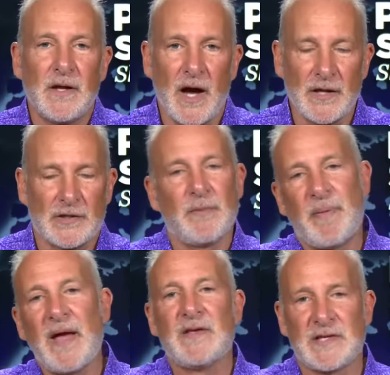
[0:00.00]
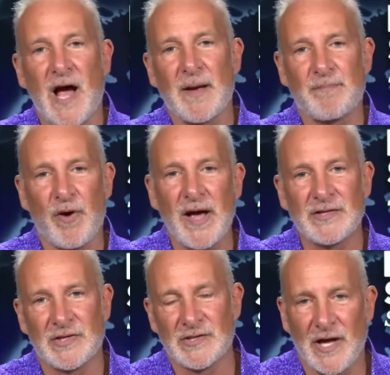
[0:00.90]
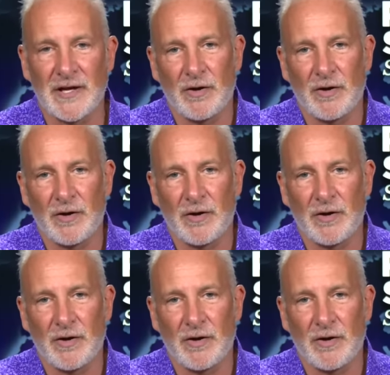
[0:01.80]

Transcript: uh, to pay these high prices like